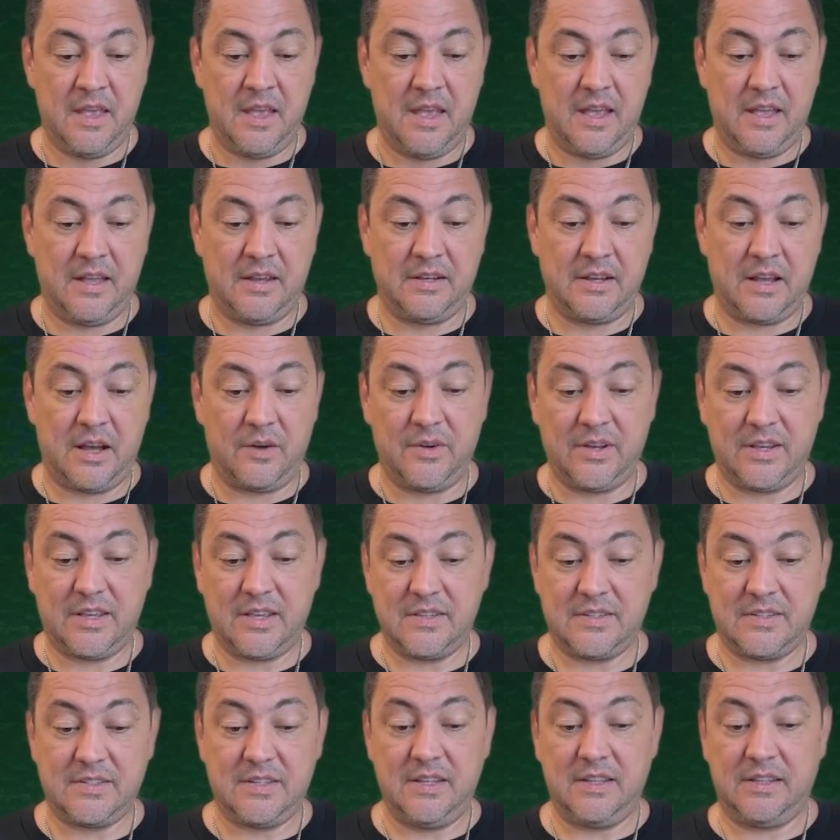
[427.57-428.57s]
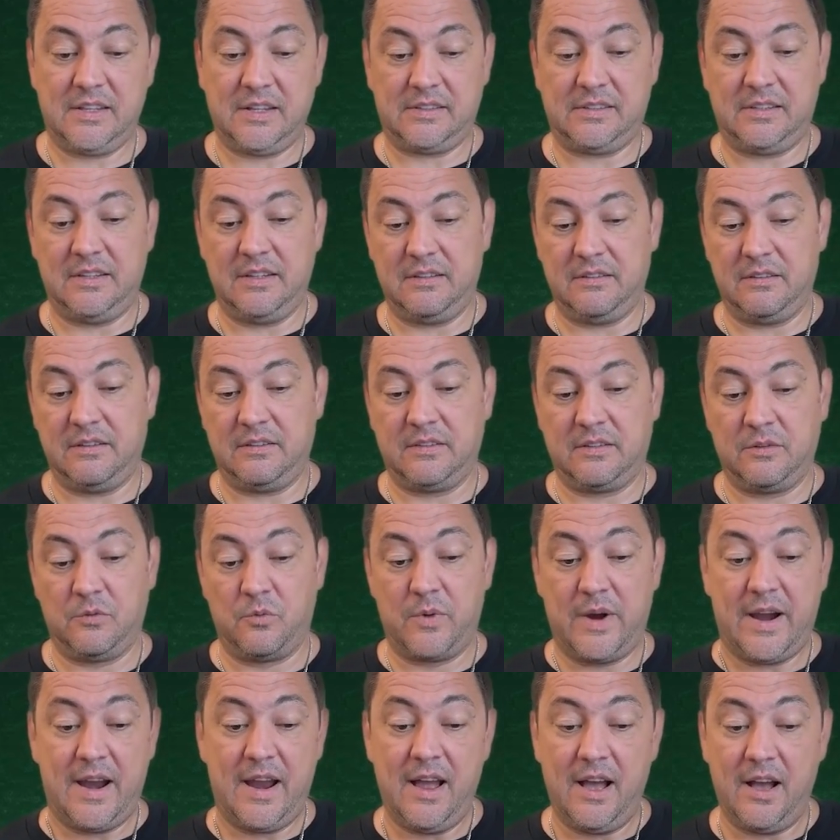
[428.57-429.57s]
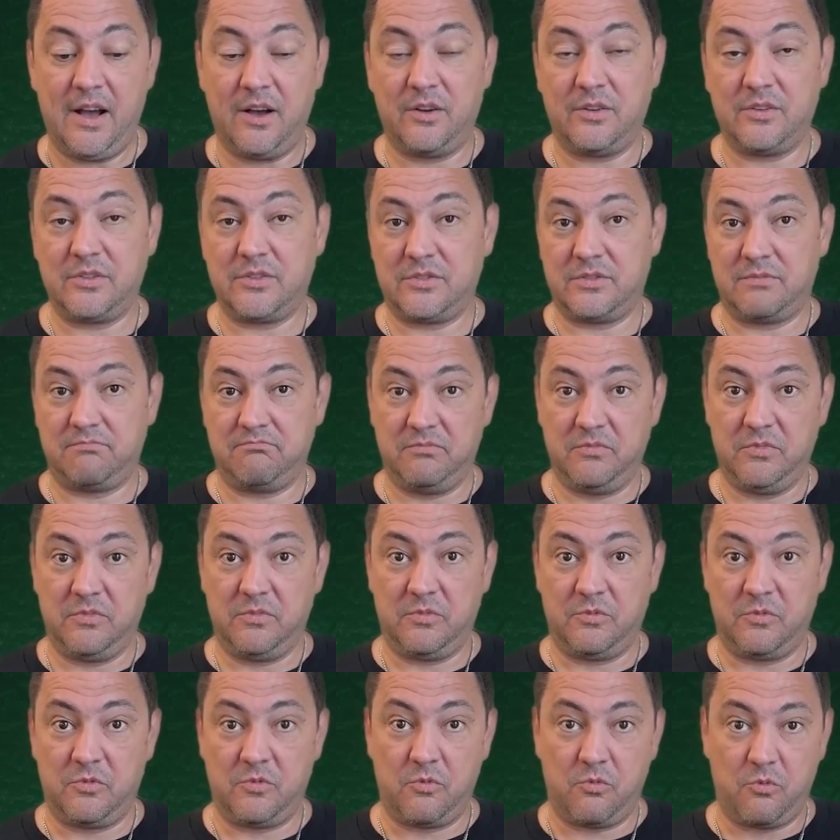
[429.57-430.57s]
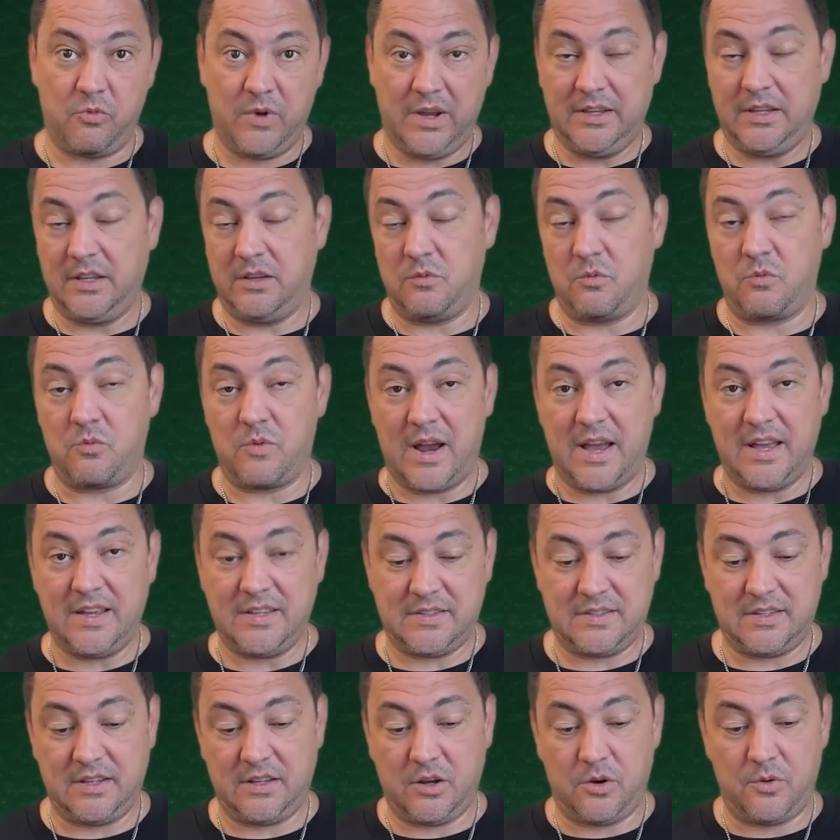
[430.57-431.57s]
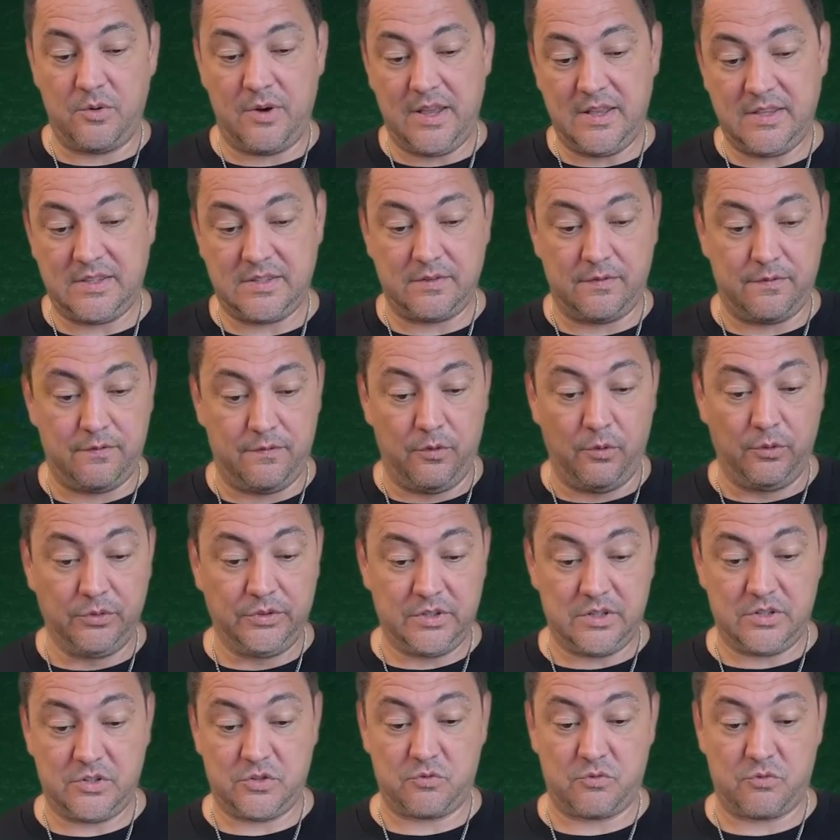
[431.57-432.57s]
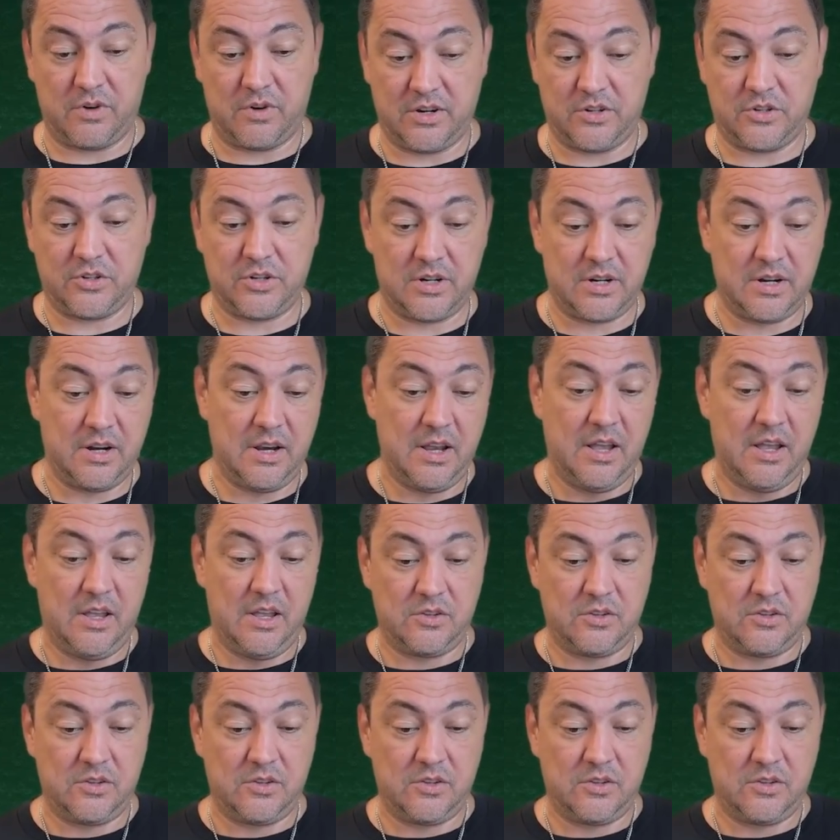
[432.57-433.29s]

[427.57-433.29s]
And now I can see that the warehouse, when it writes, it creates a folder structure.